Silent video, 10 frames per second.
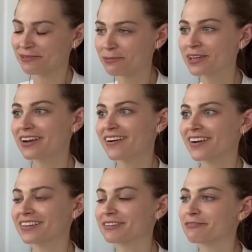What
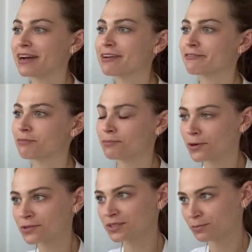are the 5
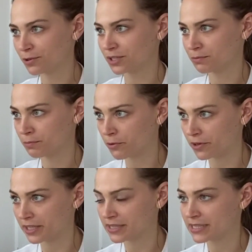most important
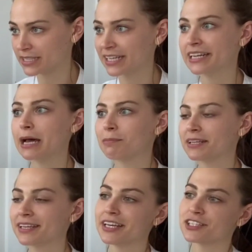points in an
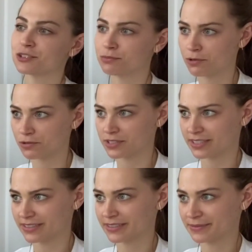application
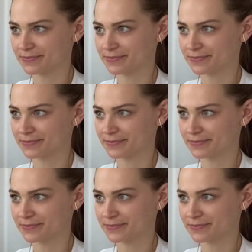process?